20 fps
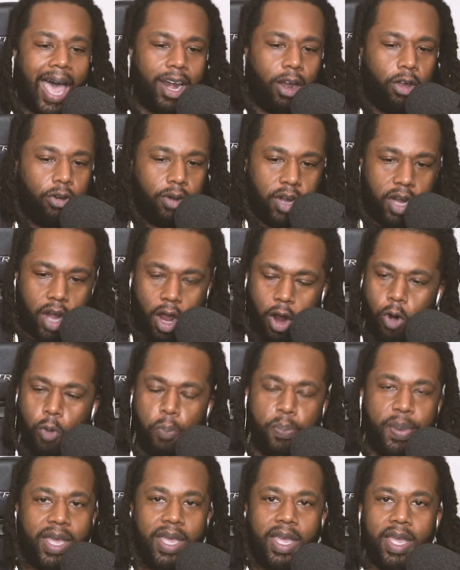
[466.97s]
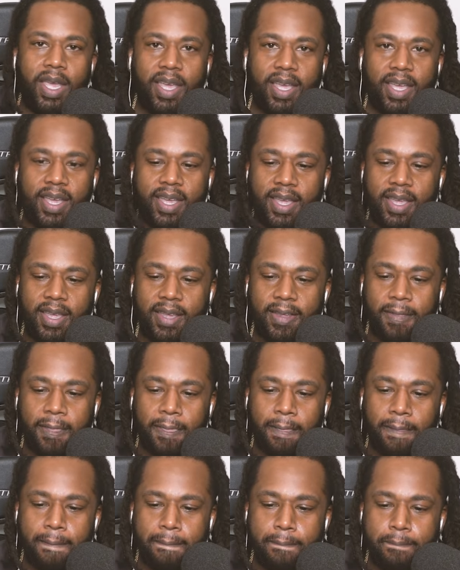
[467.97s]
I don't know big.
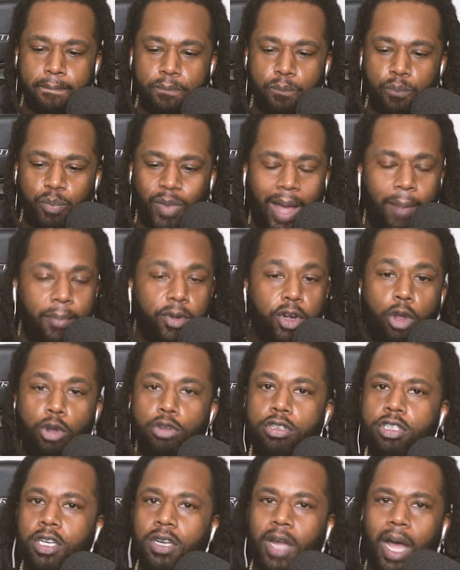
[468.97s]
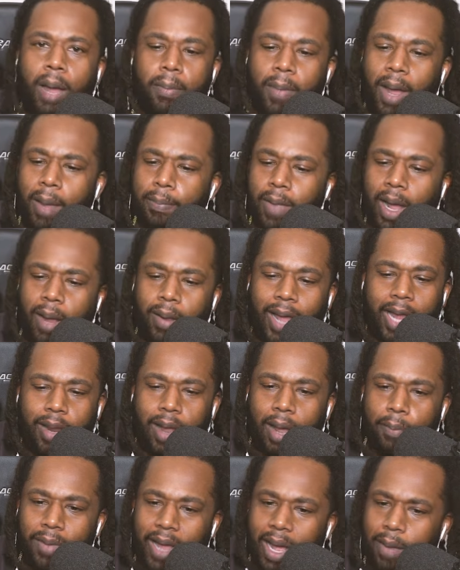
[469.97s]
I'm new to the I'm I'm I,
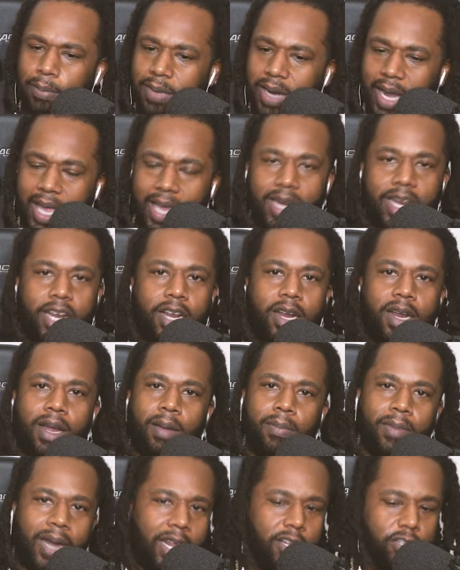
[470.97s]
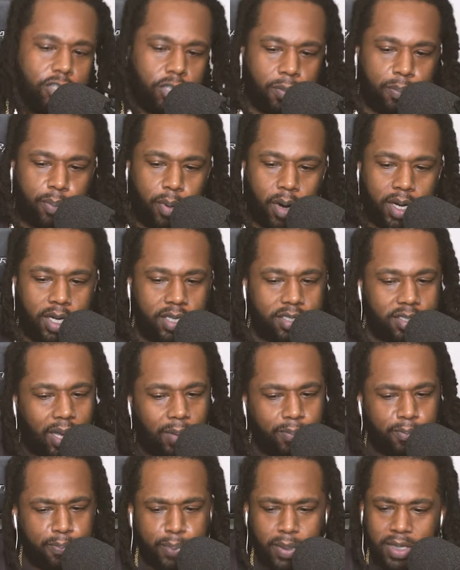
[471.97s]
am i am i am i am late here. I'm late to the party, so
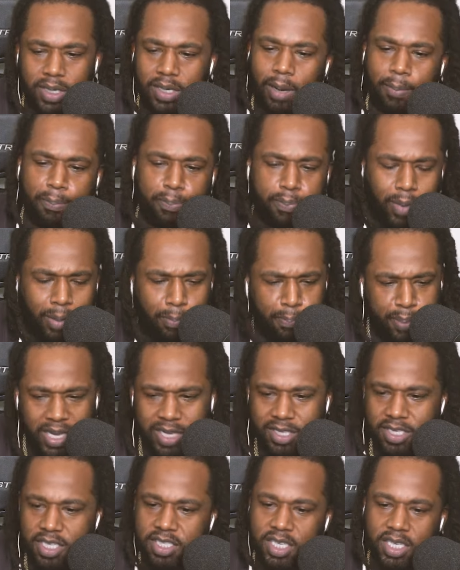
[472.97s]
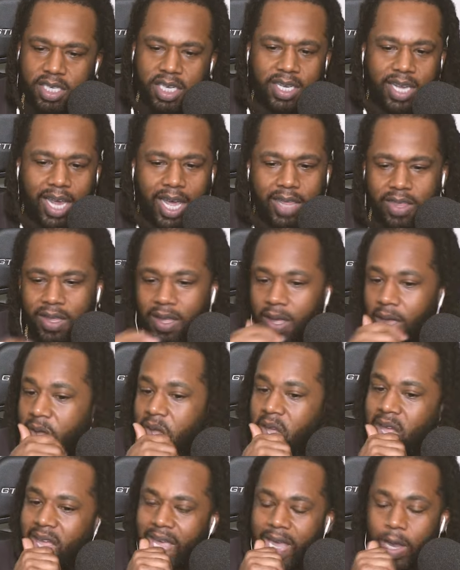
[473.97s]
I'm putting I'm I'm piecing shit together.
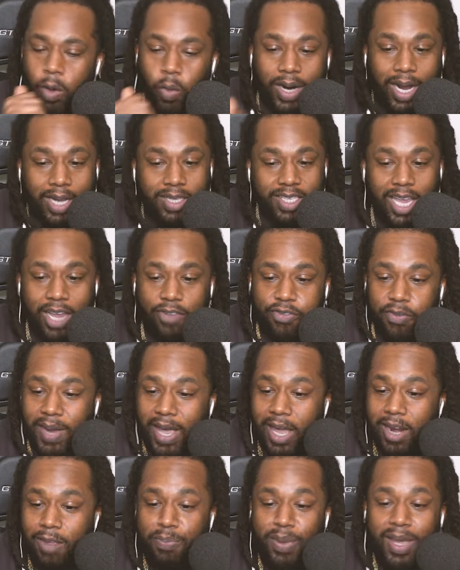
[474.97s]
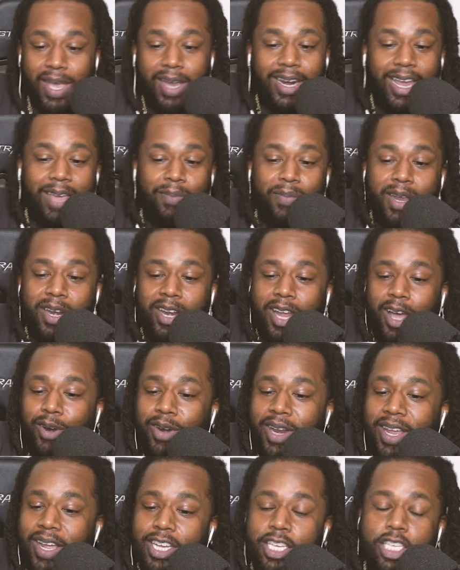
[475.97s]
And what I take from that is Big let me know,
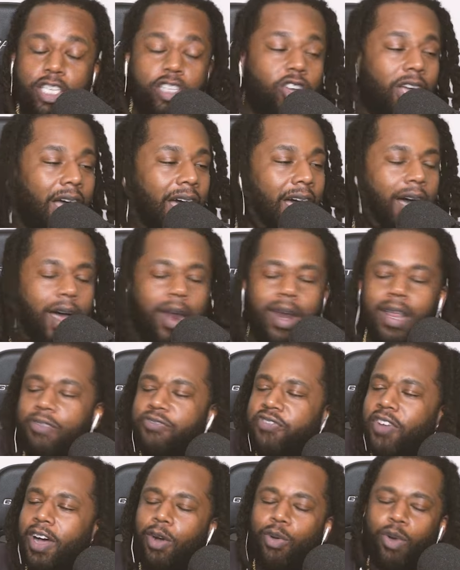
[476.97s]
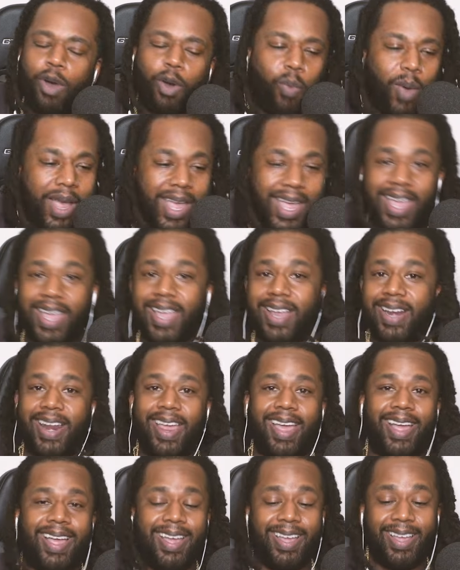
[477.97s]
nigga. I only fuck with weed,
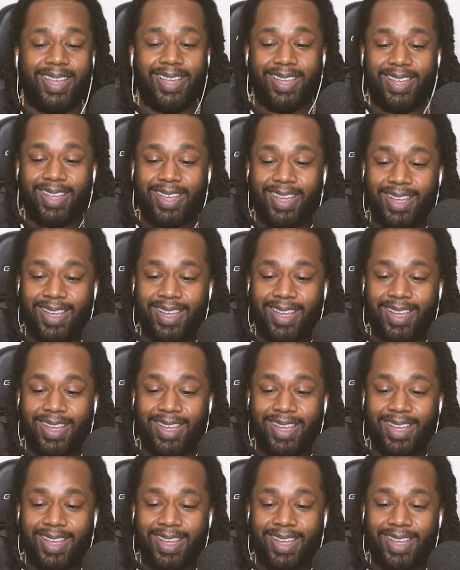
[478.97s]
nigga.